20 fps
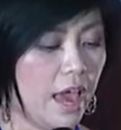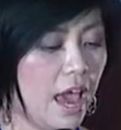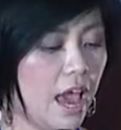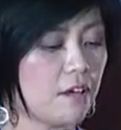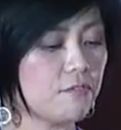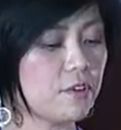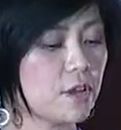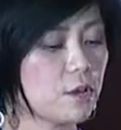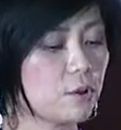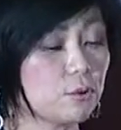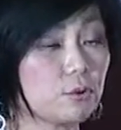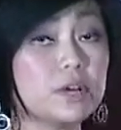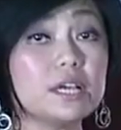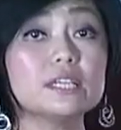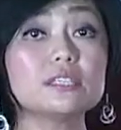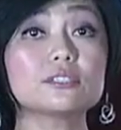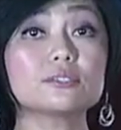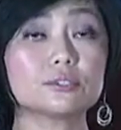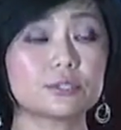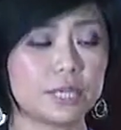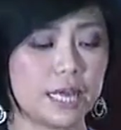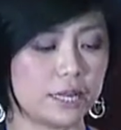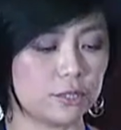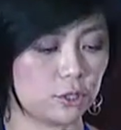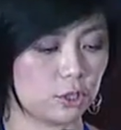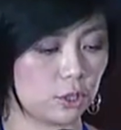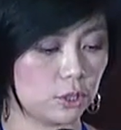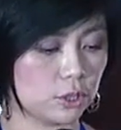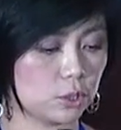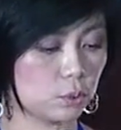Having green
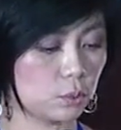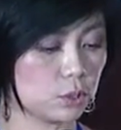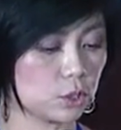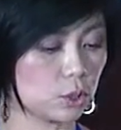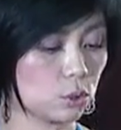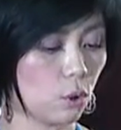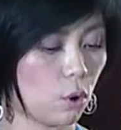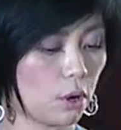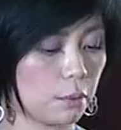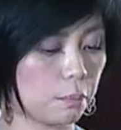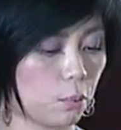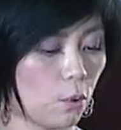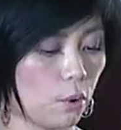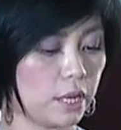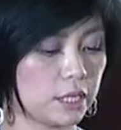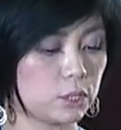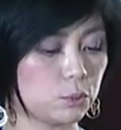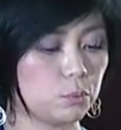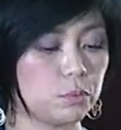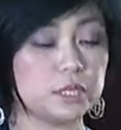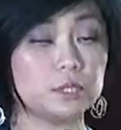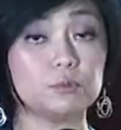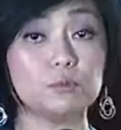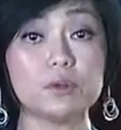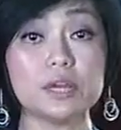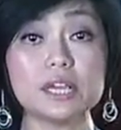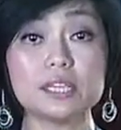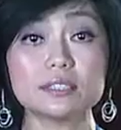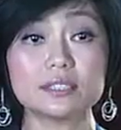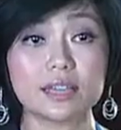credentials will score points with
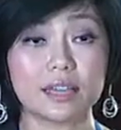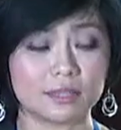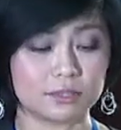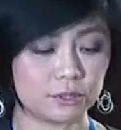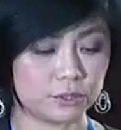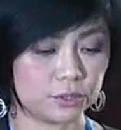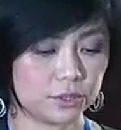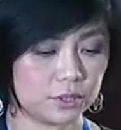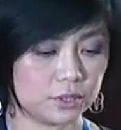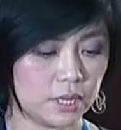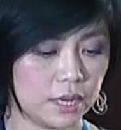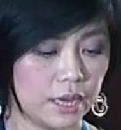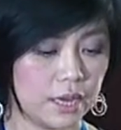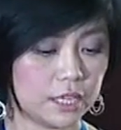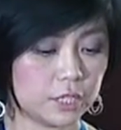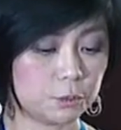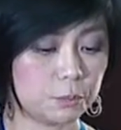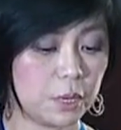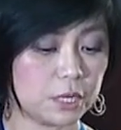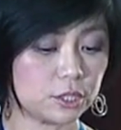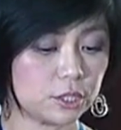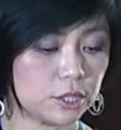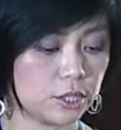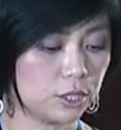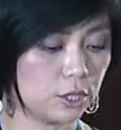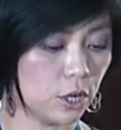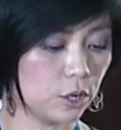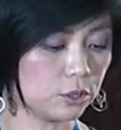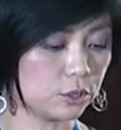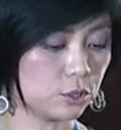retailers, especially
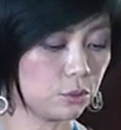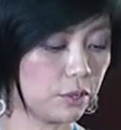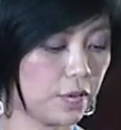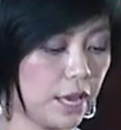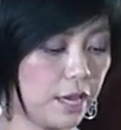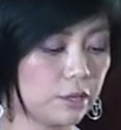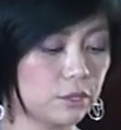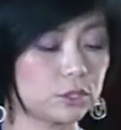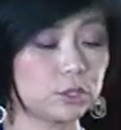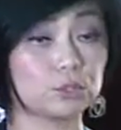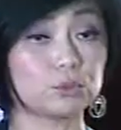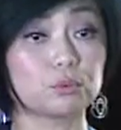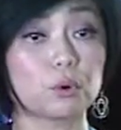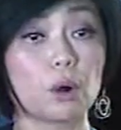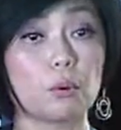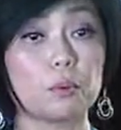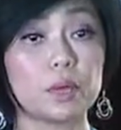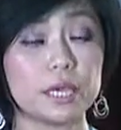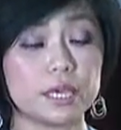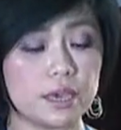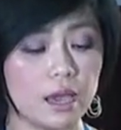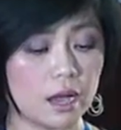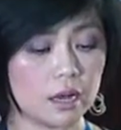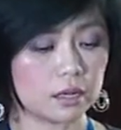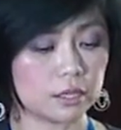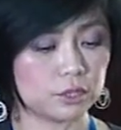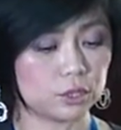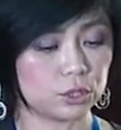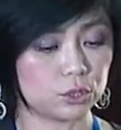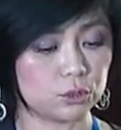those who cater to growing young
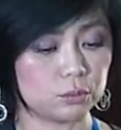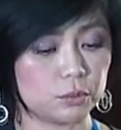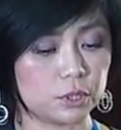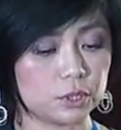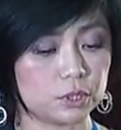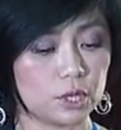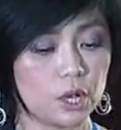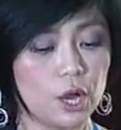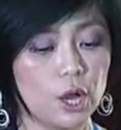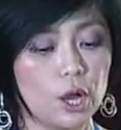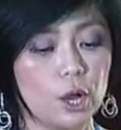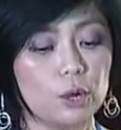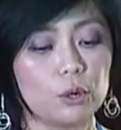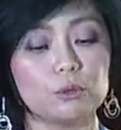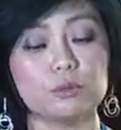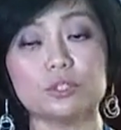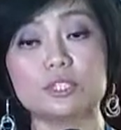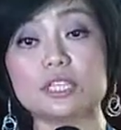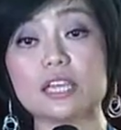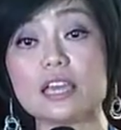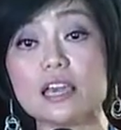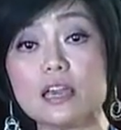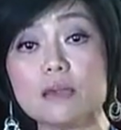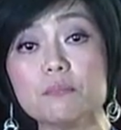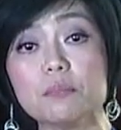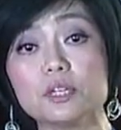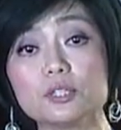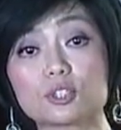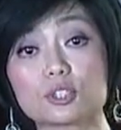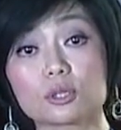consumers who's
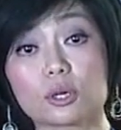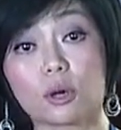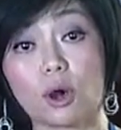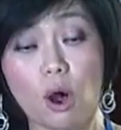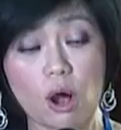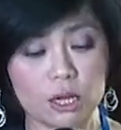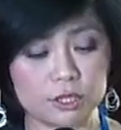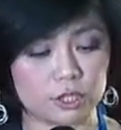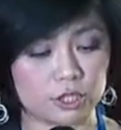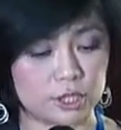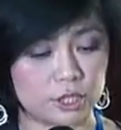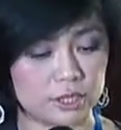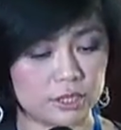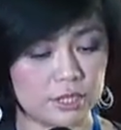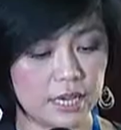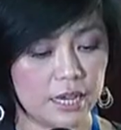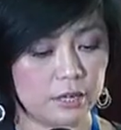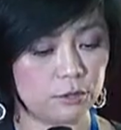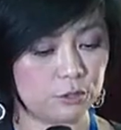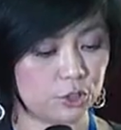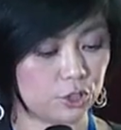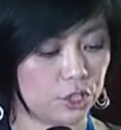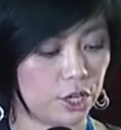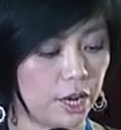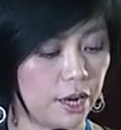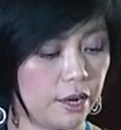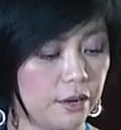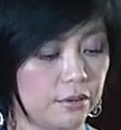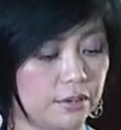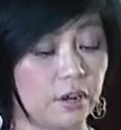image conscious and who
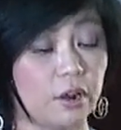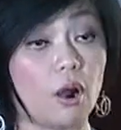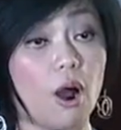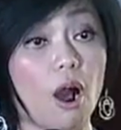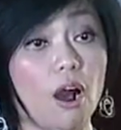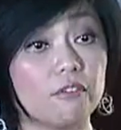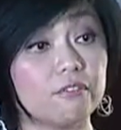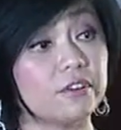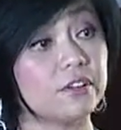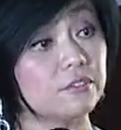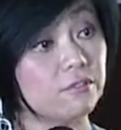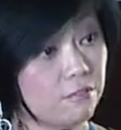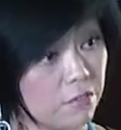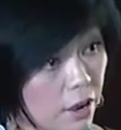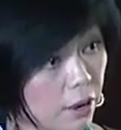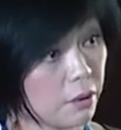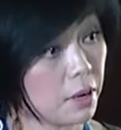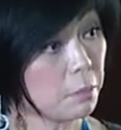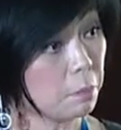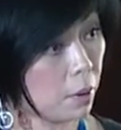share their often very